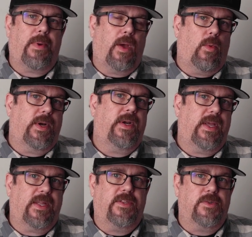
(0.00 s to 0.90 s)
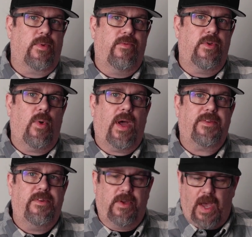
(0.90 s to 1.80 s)
but I wanted to get this review
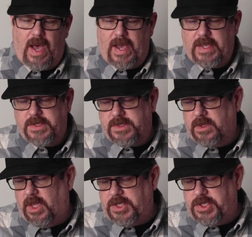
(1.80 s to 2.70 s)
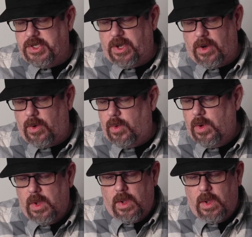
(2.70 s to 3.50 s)
out to you guys, let you know